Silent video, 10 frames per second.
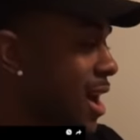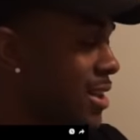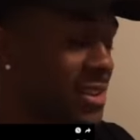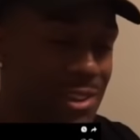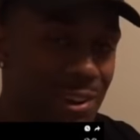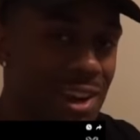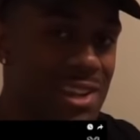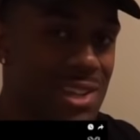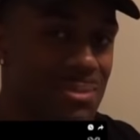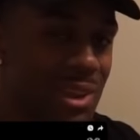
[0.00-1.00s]
It's
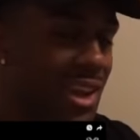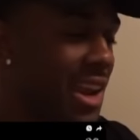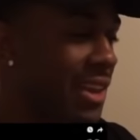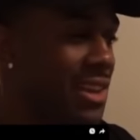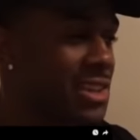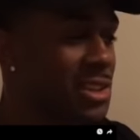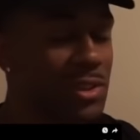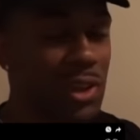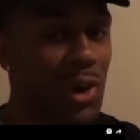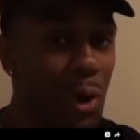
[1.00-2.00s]
crazy, man. At
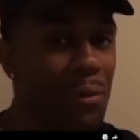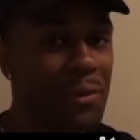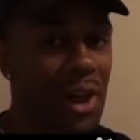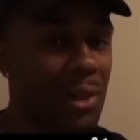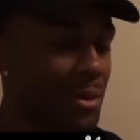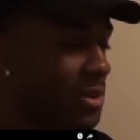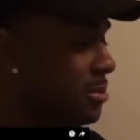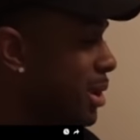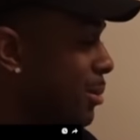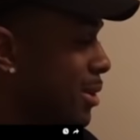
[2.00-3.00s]
least the cult followers
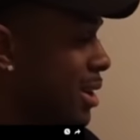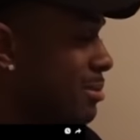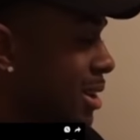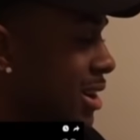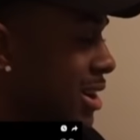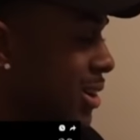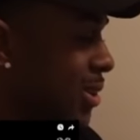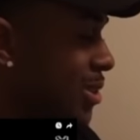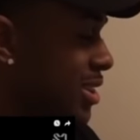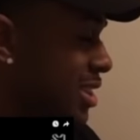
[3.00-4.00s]
are probably in America.
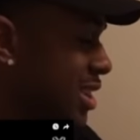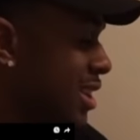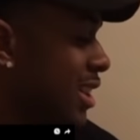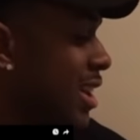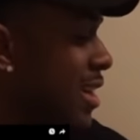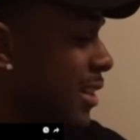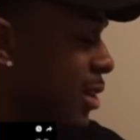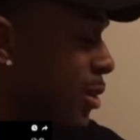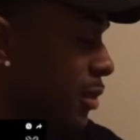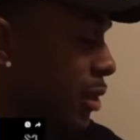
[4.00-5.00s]
Holy shit. Like,
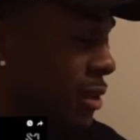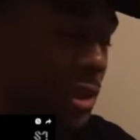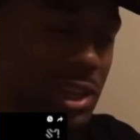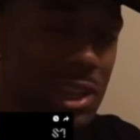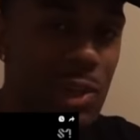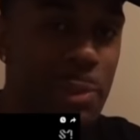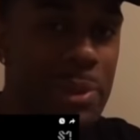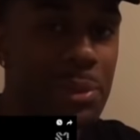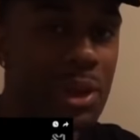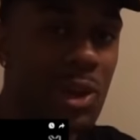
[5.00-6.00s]
they'll, they'll literally kill
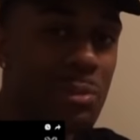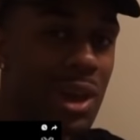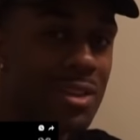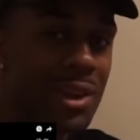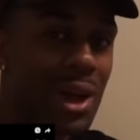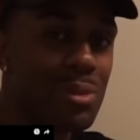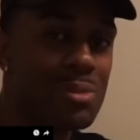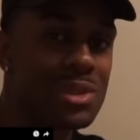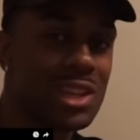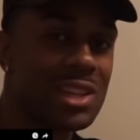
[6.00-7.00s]
people to go buy their
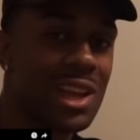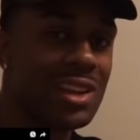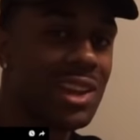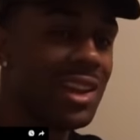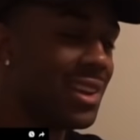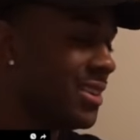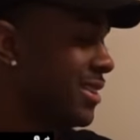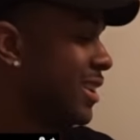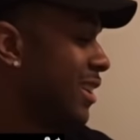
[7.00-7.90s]
albums. Like, goddamn.